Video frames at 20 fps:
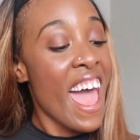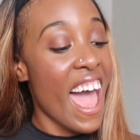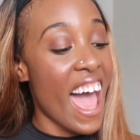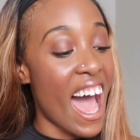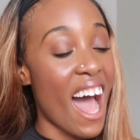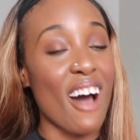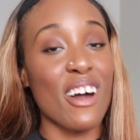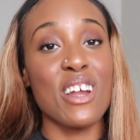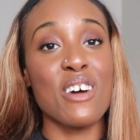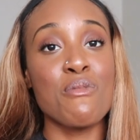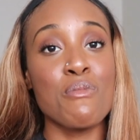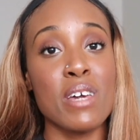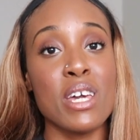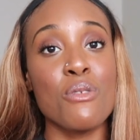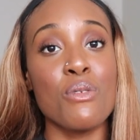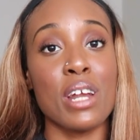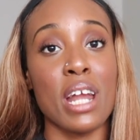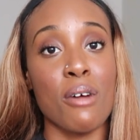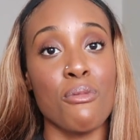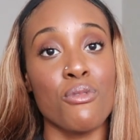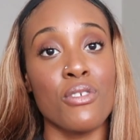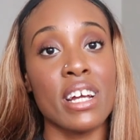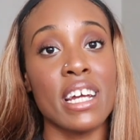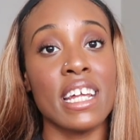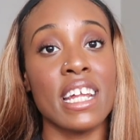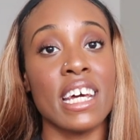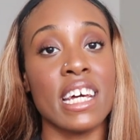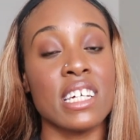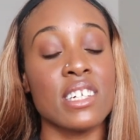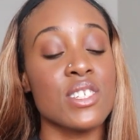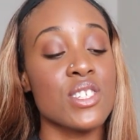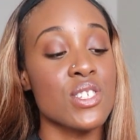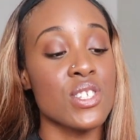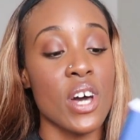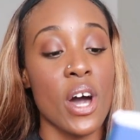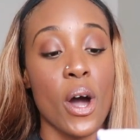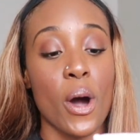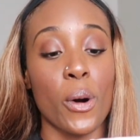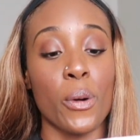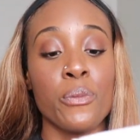out of me when I'm reading.
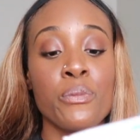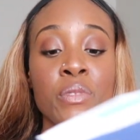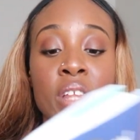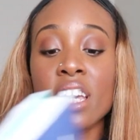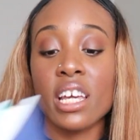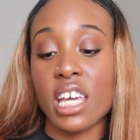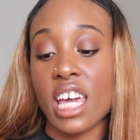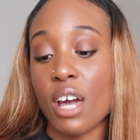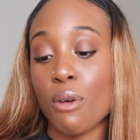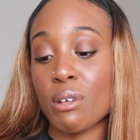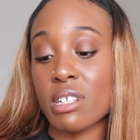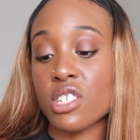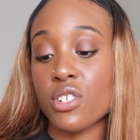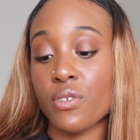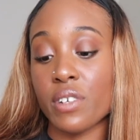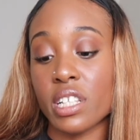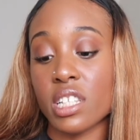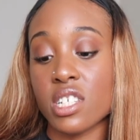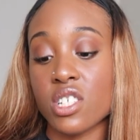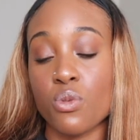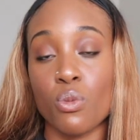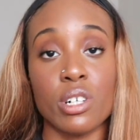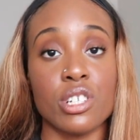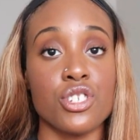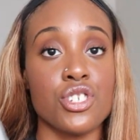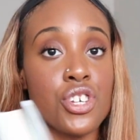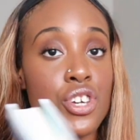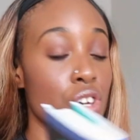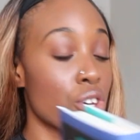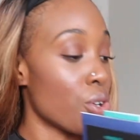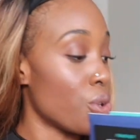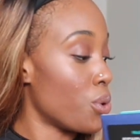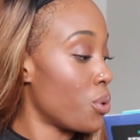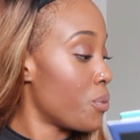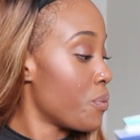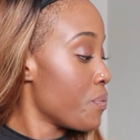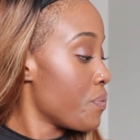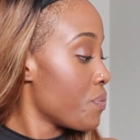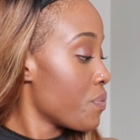So can't wait to read this one too.